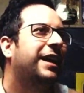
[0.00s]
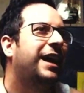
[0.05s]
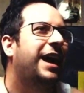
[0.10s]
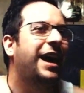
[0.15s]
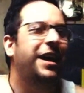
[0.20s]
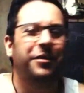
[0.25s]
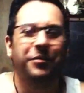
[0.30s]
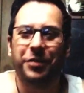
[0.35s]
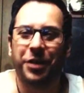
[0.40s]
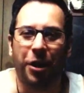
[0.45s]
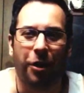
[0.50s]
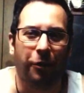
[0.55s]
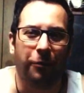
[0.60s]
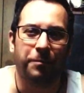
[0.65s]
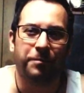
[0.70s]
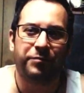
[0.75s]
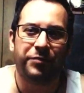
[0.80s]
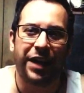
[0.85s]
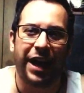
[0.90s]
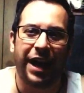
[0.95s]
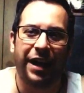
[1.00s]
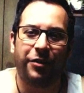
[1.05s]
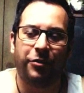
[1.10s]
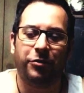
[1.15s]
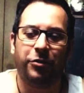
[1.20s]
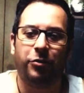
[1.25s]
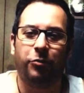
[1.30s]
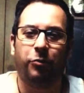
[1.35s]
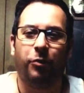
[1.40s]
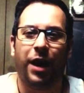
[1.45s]
I don't know. I don't
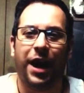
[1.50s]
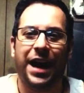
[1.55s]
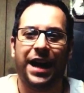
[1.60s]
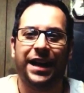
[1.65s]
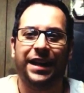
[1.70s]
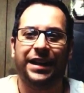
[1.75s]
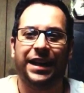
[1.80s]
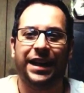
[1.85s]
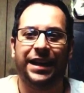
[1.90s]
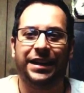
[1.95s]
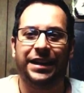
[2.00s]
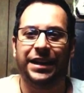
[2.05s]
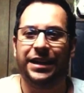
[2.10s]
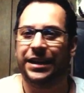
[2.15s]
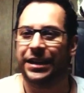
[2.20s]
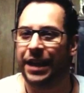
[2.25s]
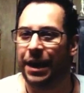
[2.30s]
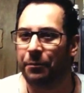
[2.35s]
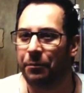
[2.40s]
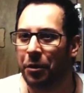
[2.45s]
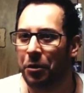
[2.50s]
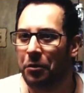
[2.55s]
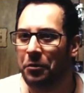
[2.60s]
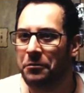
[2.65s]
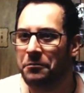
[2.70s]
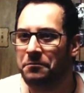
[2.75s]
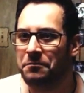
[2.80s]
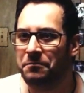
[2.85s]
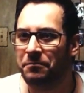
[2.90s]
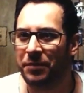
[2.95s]
know why they needed that
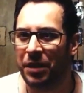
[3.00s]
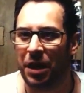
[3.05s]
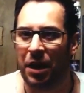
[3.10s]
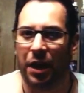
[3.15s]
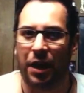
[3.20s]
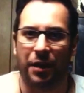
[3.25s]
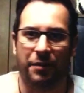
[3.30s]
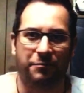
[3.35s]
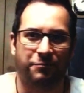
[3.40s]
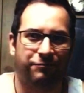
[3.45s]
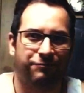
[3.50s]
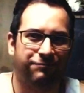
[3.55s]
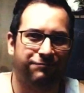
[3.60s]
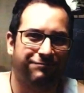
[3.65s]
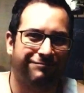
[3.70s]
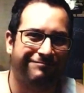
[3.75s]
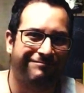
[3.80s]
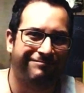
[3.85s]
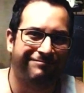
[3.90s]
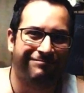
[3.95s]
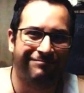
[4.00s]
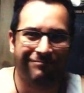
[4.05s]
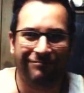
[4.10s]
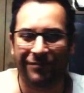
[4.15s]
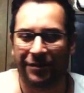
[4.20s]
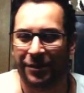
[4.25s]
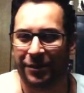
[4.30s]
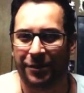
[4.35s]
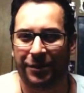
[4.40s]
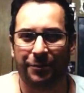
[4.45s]
mode.
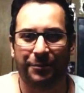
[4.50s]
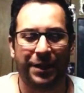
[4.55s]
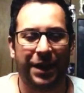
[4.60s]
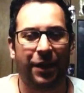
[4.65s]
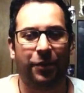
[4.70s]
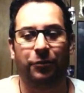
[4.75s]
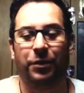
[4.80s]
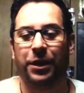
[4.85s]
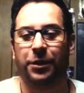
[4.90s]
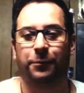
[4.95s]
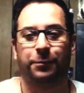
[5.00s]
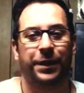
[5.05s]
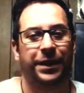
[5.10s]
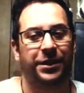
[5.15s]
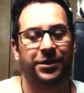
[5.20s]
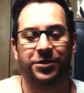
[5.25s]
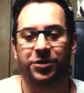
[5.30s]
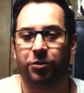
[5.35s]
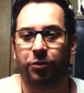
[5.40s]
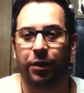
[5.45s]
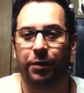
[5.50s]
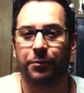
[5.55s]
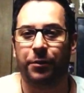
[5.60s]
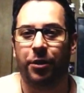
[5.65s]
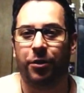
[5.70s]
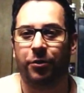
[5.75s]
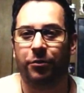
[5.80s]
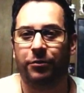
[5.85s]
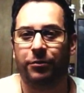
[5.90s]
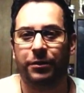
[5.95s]
To me, I'd rather play the story
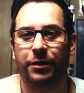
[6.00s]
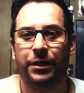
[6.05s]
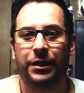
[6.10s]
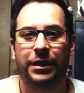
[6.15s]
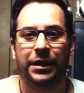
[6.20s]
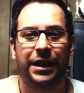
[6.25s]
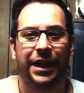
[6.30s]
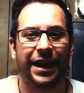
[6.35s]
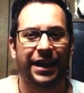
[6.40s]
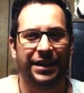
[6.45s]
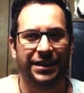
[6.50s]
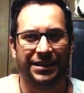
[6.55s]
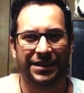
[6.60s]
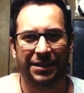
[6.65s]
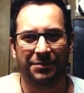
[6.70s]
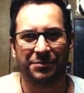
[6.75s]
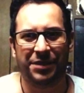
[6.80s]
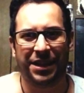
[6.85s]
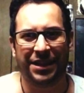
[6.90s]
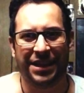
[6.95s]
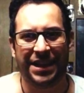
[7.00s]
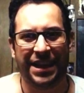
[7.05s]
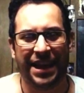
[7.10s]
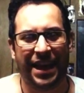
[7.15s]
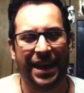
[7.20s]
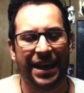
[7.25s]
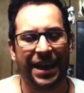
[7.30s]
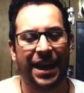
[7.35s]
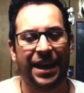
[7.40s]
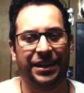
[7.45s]
mode. And it seems like the
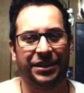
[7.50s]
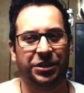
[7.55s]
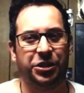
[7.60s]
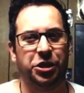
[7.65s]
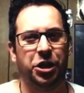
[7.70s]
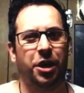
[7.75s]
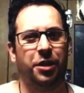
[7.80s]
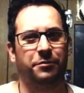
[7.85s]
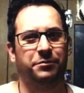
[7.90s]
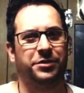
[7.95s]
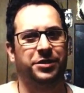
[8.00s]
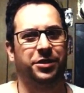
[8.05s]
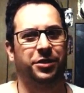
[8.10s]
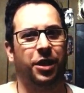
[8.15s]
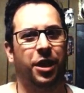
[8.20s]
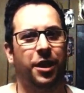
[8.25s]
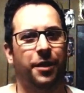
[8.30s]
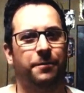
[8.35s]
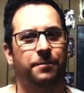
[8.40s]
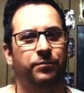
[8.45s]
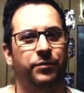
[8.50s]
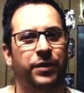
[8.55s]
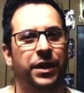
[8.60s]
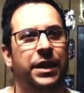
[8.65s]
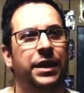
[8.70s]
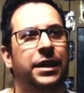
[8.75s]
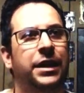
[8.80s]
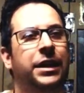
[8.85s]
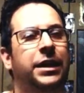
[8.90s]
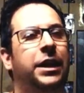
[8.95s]
AI jumps a lot.
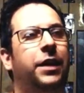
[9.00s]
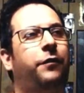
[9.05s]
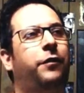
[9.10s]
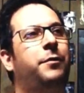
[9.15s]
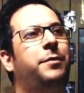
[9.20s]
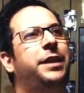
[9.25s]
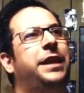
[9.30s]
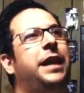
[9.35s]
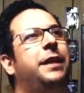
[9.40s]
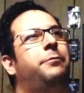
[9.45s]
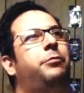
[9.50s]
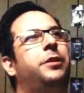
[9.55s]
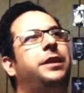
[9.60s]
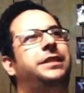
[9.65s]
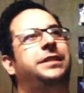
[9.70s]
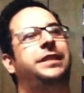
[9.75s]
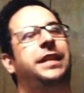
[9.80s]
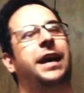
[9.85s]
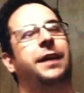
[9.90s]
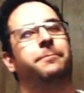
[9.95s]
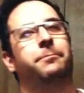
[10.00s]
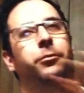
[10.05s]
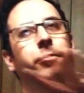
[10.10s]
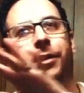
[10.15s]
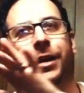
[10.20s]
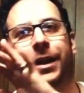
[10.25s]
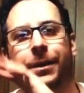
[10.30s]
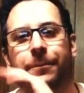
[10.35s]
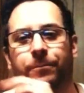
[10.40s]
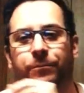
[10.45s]
Now, from a gameplay
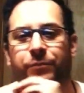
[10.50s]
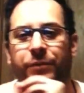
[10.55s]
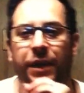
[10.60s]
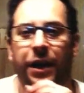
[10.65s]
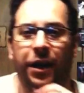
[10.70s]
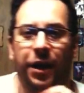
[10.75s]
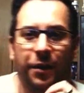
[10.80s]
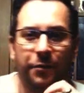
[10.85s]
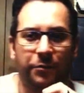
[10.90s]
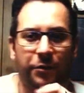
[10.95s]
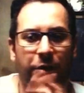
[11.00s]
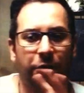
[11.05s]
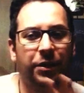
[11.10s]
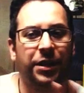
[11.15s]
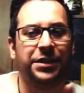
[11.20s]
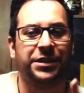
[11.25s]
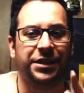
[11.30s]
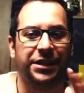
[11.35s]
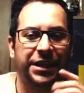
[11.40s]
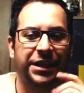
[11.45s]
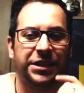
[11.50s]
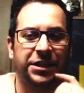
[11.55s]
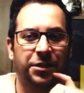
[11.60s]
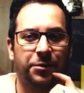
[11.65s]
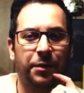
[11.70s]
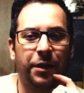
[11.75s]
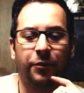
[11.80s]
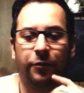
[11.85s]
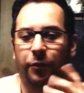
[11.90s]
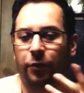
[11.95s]
standpoint, there is a decent
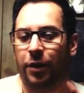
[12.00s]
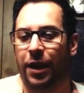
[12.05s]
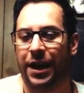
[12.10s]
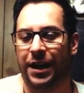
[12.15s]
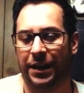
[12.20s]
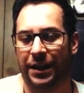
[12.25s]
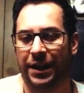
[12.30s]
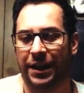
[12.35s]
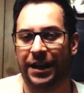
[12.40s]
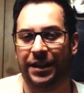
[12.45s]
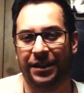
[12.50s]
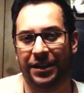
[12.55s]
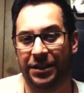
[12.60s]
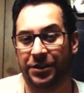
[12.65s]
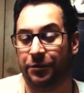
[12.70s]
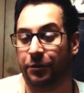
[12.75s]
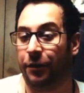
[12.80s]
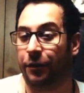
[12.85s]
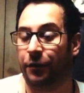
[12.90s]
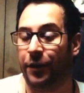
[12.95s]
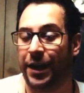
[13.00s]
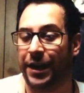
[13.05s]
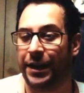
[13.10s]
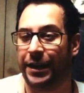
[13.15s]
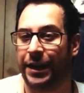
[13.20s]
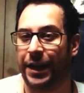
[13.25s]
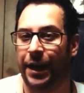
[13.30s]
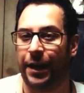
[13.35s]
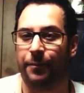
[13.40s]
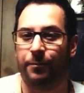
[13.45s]
amount of variety, at least for a fighting
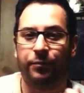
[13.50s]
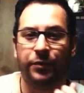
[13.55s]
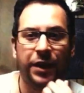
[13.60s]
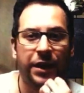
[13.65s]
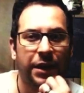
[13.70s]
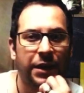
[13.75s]
game.